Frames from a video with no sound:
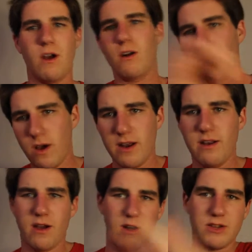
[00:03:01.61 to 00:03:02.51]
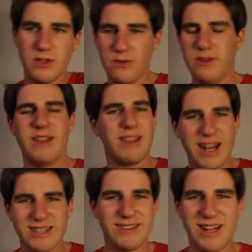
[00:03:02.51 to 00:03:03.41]
R1, R2, and like
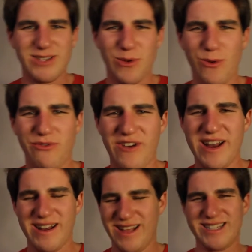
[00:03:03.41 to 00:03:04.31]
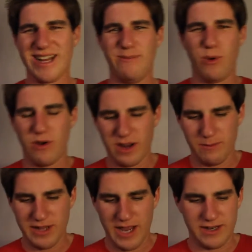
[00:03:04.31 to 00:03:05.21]
that's the whole fight, and that's kind of boring
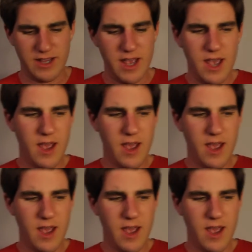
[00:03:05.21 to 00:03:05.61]
and bland.